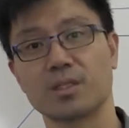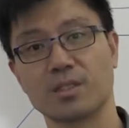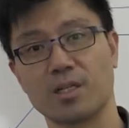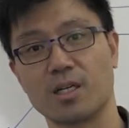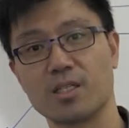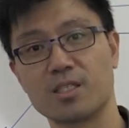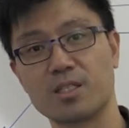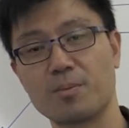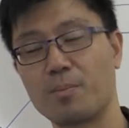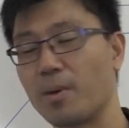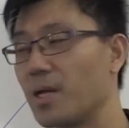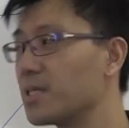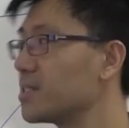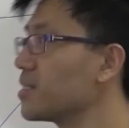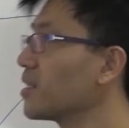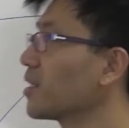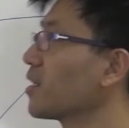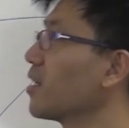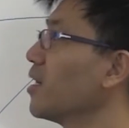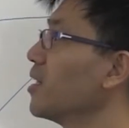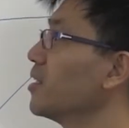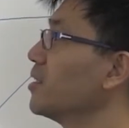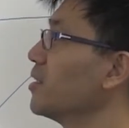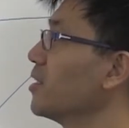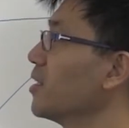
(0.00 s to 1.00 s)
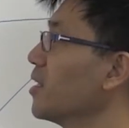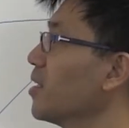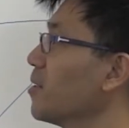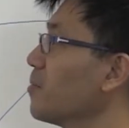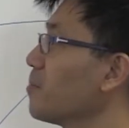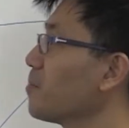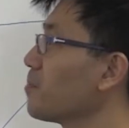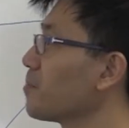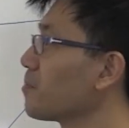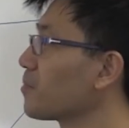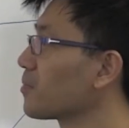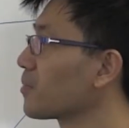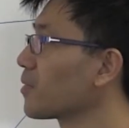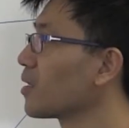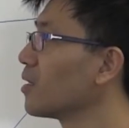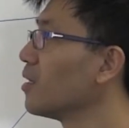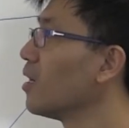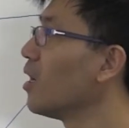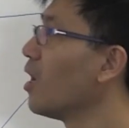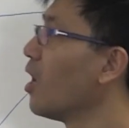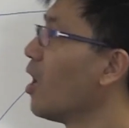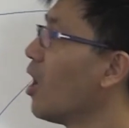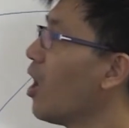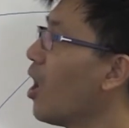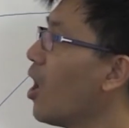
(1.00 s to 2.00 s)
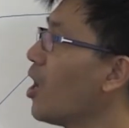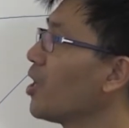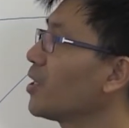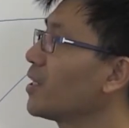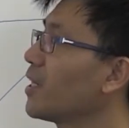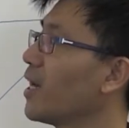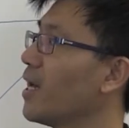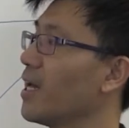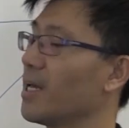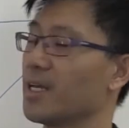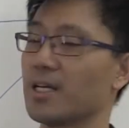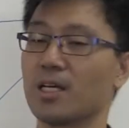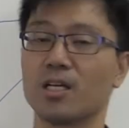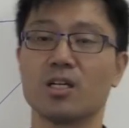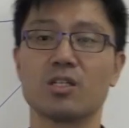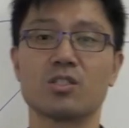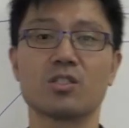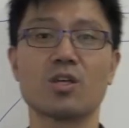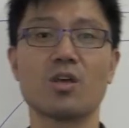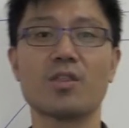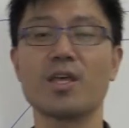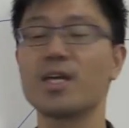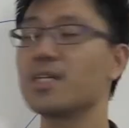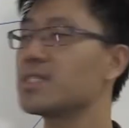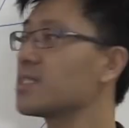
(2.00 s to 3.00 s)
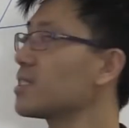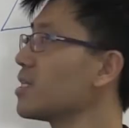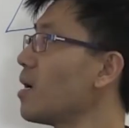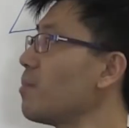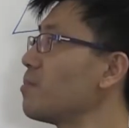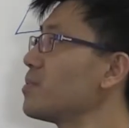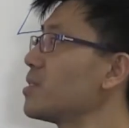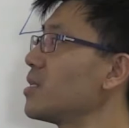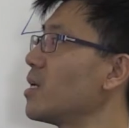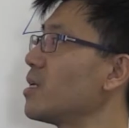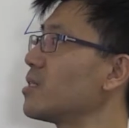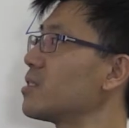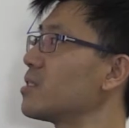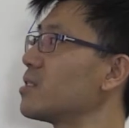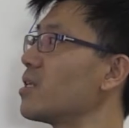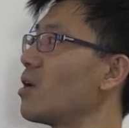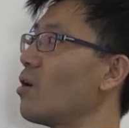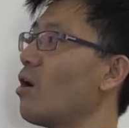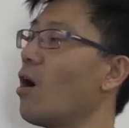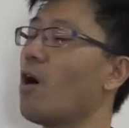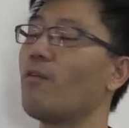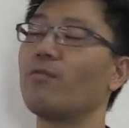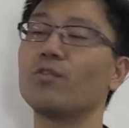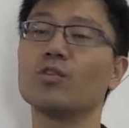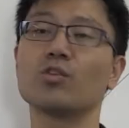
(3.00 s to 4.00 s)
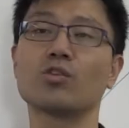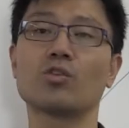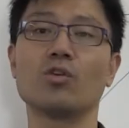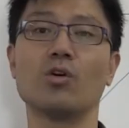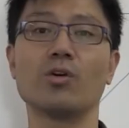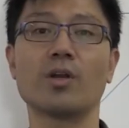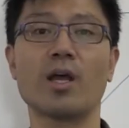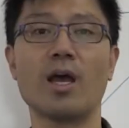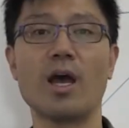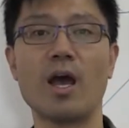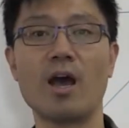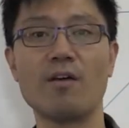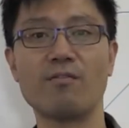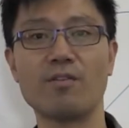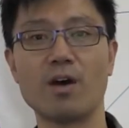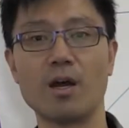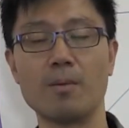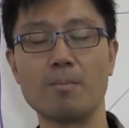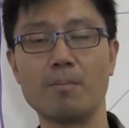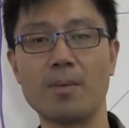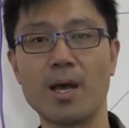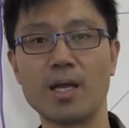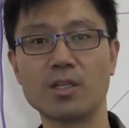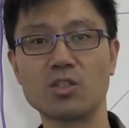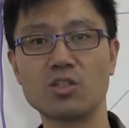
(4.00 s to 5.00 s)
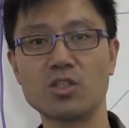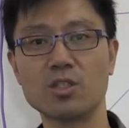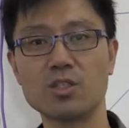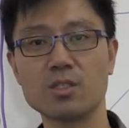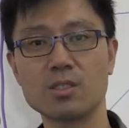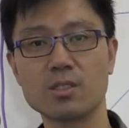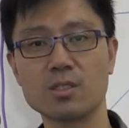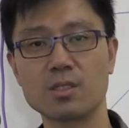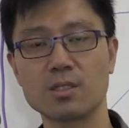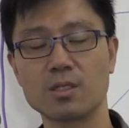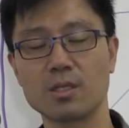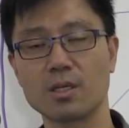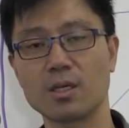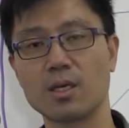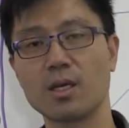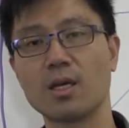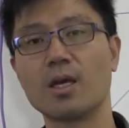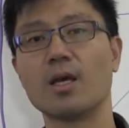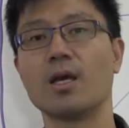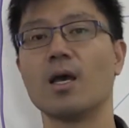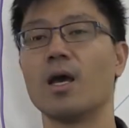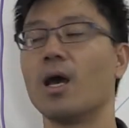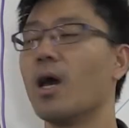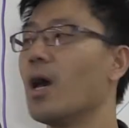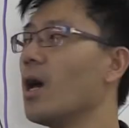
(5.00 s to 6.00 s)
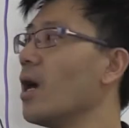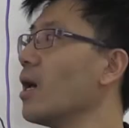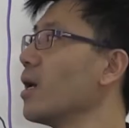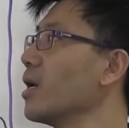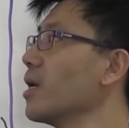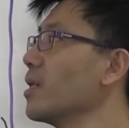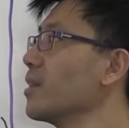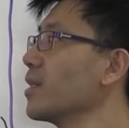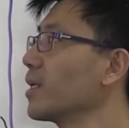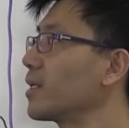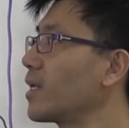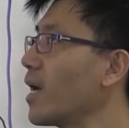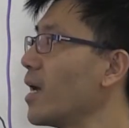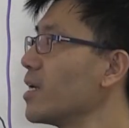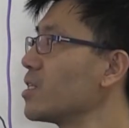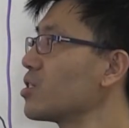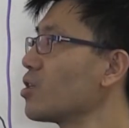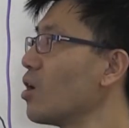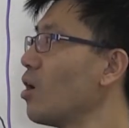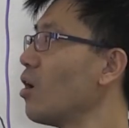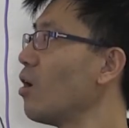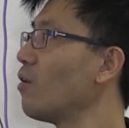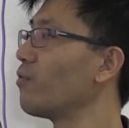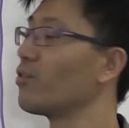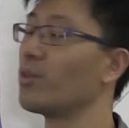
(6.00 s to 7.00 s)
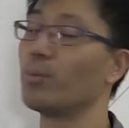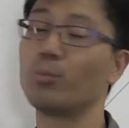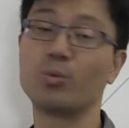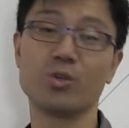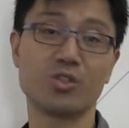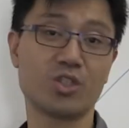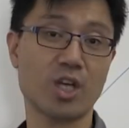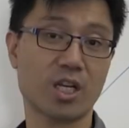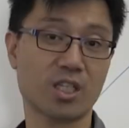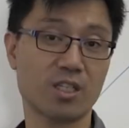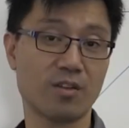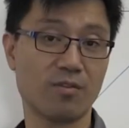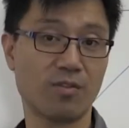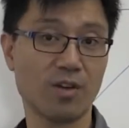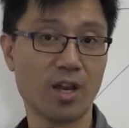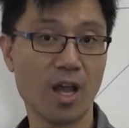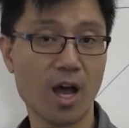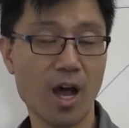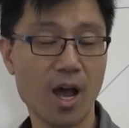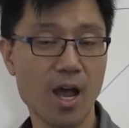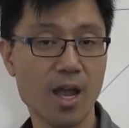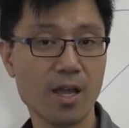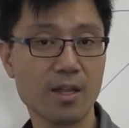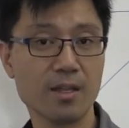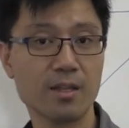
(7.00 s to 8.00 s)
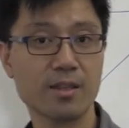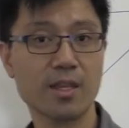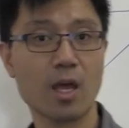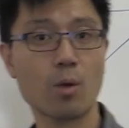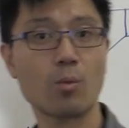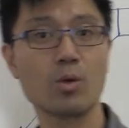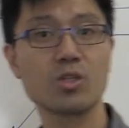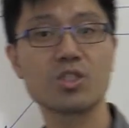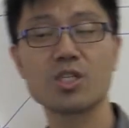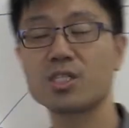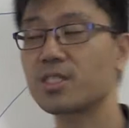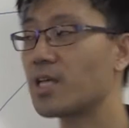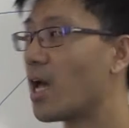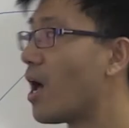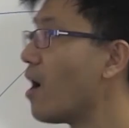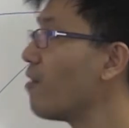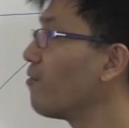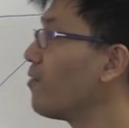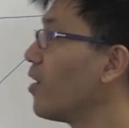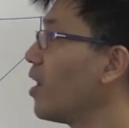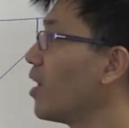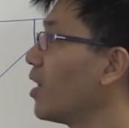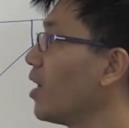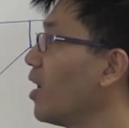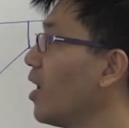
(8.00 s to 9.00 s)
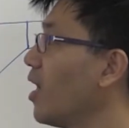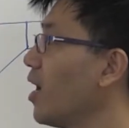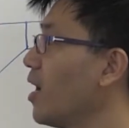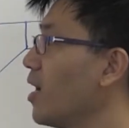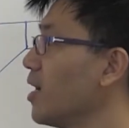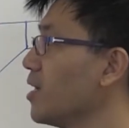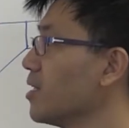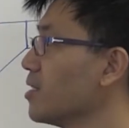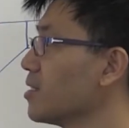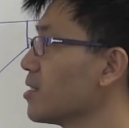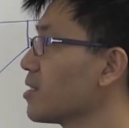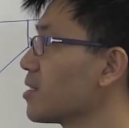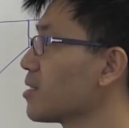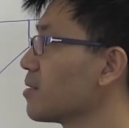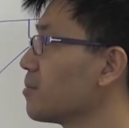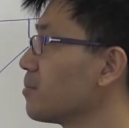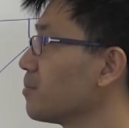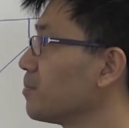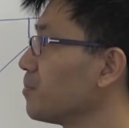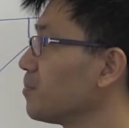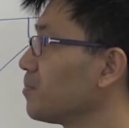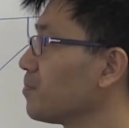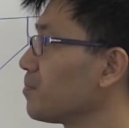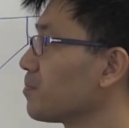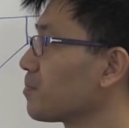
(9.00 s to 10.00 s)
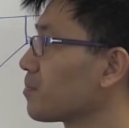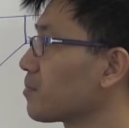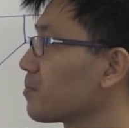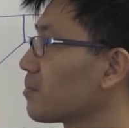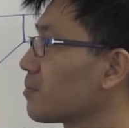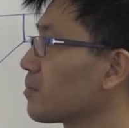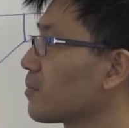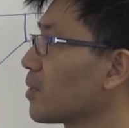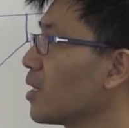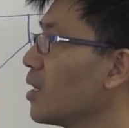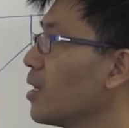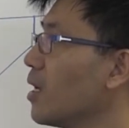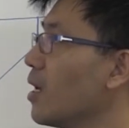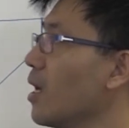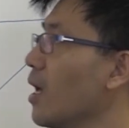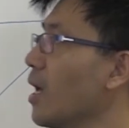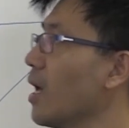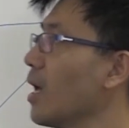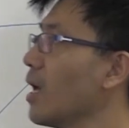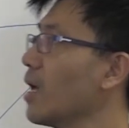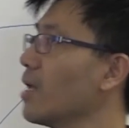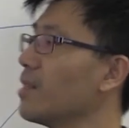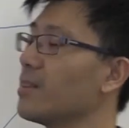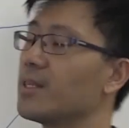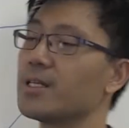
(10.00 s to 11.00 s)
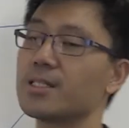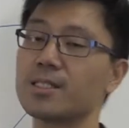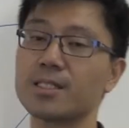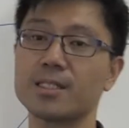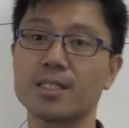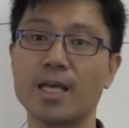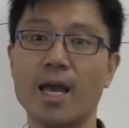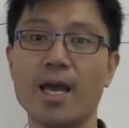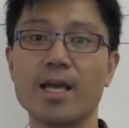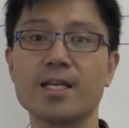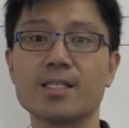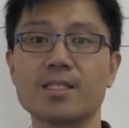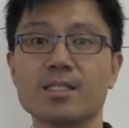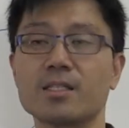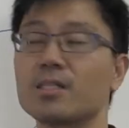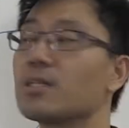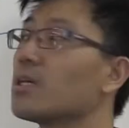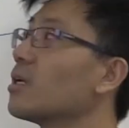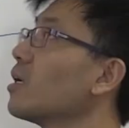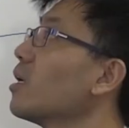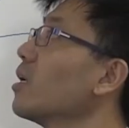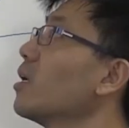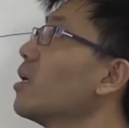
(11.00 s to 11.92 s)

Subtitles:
That's the basic idea. Okay, so these subsets, they're often called affine patches. In the case of the projective line, they were just affine lines. In this case,